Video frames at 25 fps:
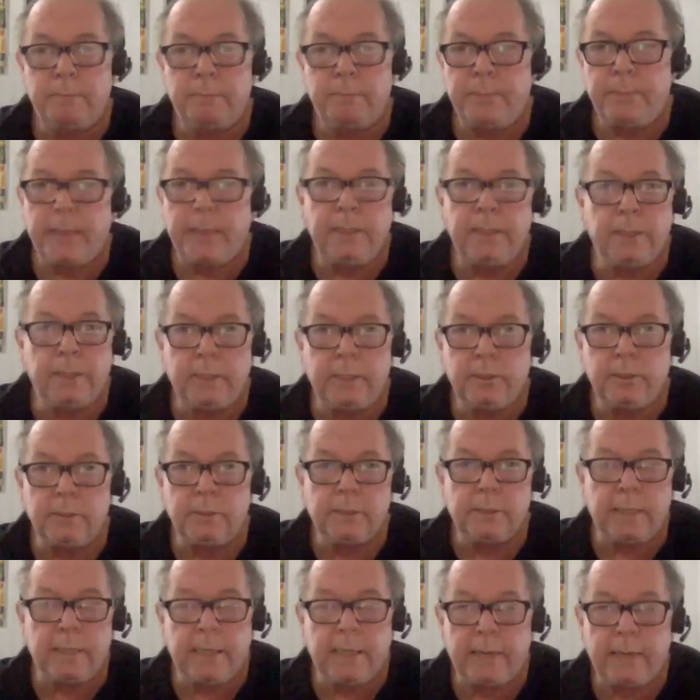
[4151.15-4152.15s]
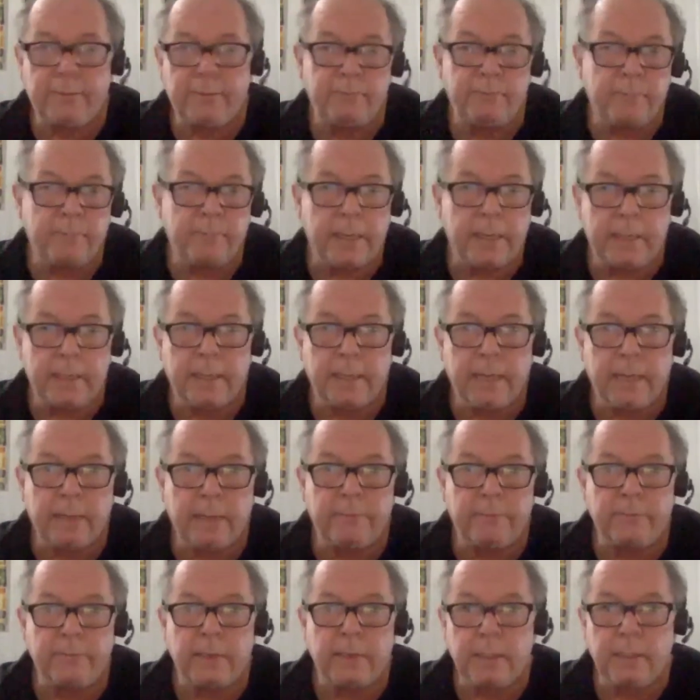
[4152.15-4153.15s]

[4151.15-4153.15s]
paintings that might have